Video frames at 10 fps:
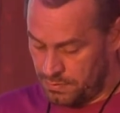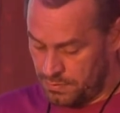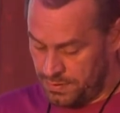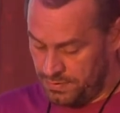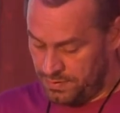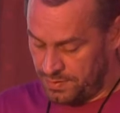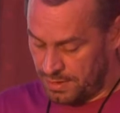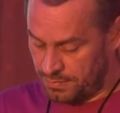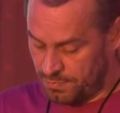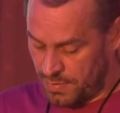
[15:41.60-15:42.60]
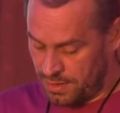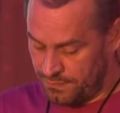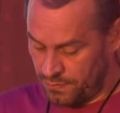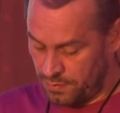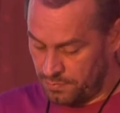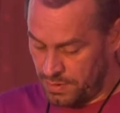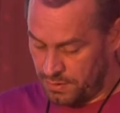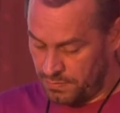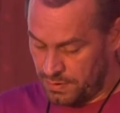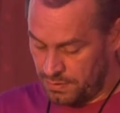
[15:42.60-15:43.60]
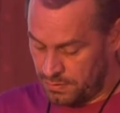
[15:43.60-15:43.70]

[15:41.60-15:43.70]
this is not my phone, by the way.